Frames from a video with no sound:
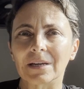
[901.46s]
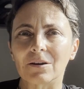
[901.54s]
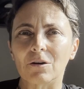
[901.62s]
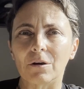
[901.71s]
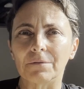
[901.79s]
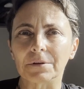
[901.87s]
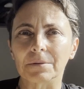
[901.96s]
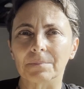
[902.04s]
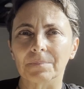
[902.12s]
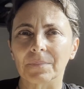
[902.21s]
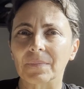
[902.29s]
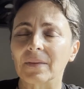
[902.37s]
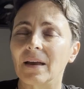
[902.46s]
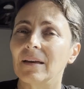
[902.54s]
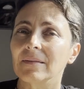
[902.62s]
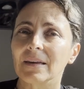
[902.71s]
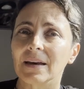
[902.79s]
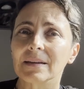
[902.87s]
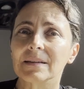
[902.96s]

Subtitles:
uncovered, and that